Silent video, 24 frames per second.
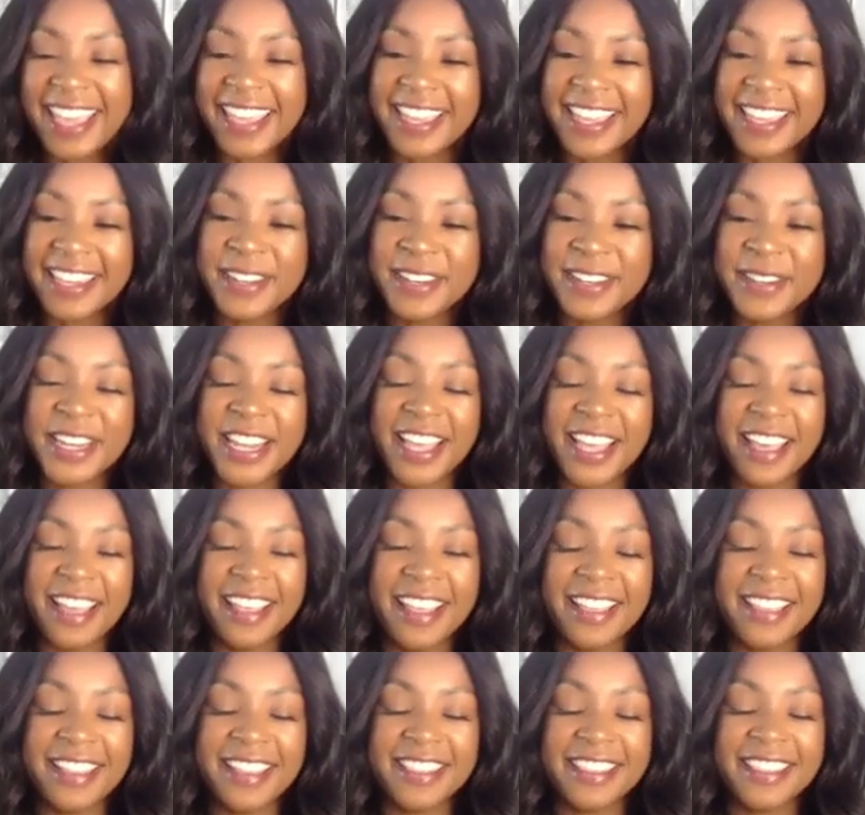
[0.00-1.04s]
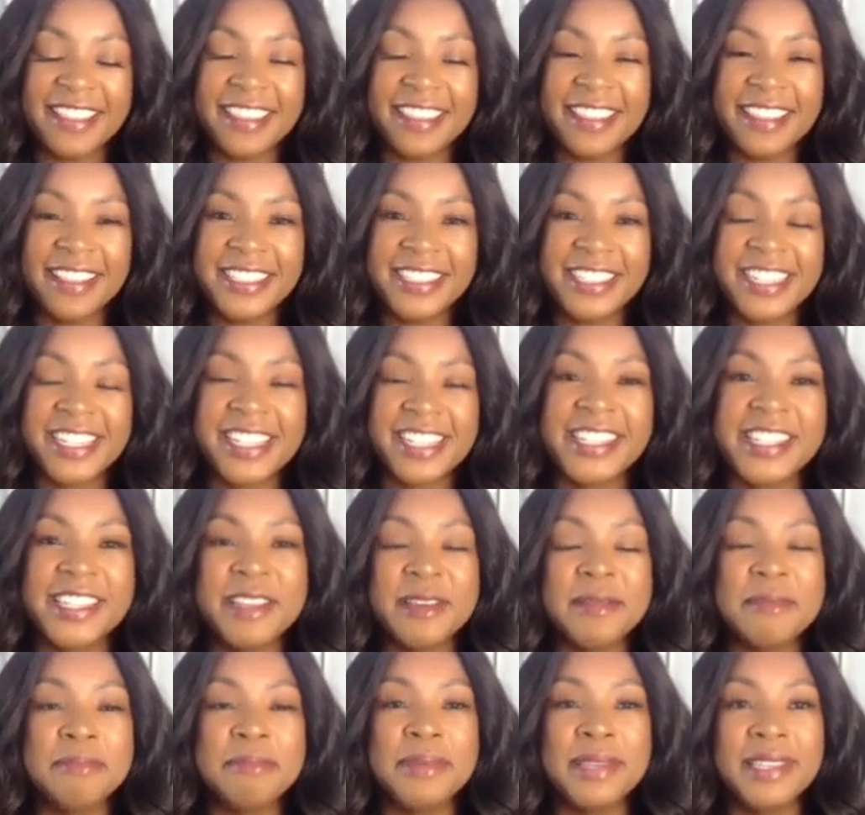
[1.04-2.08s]
and just
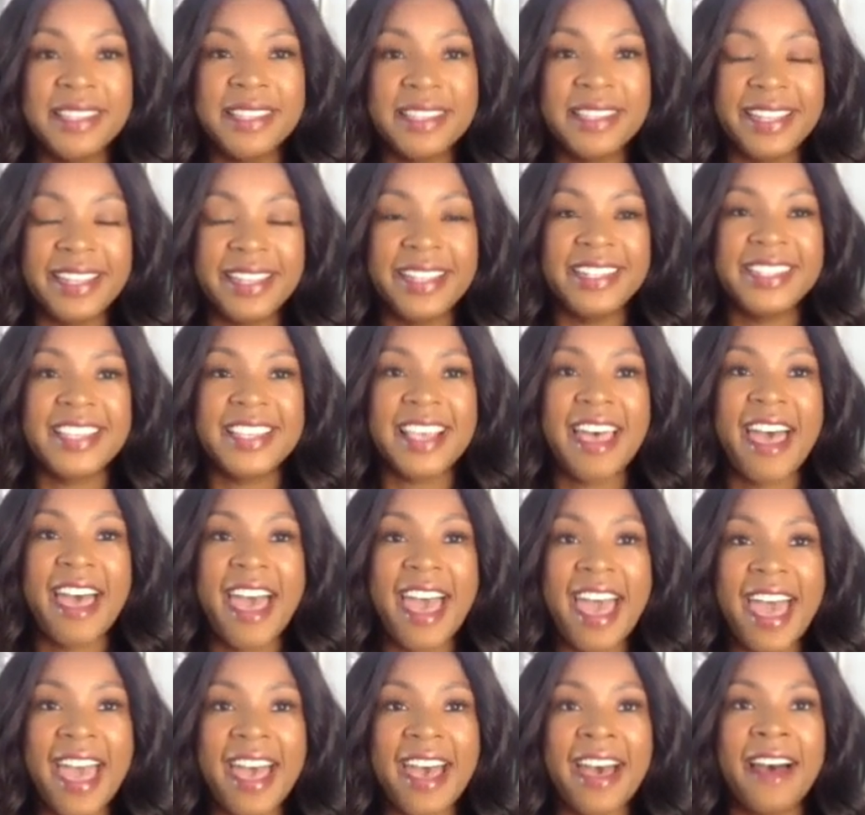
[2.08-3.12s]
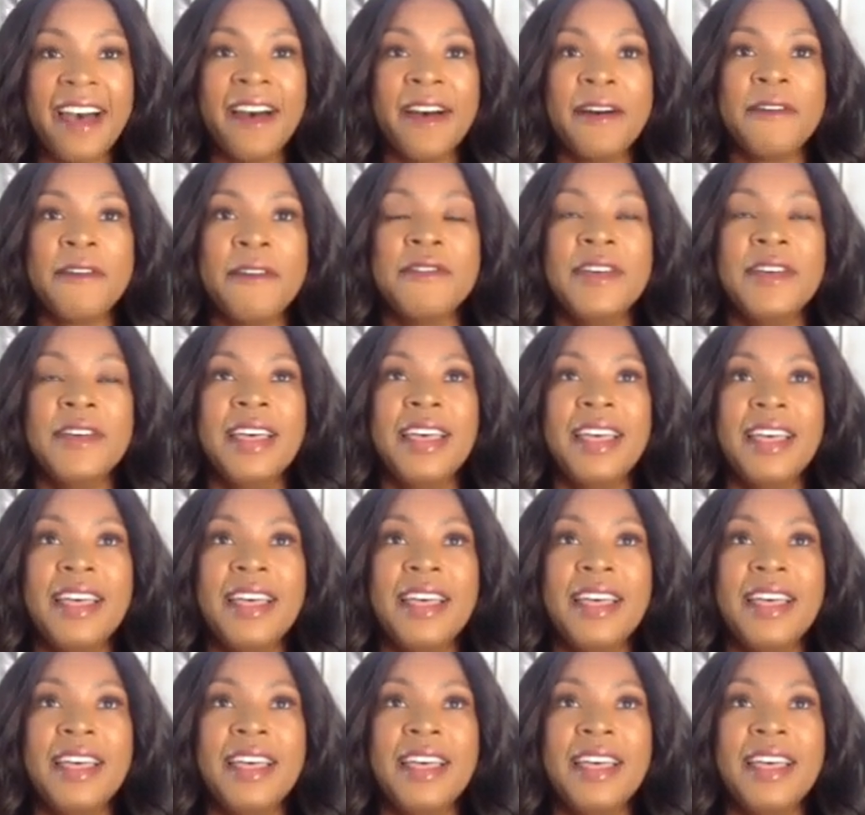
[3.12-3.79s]
the ability to have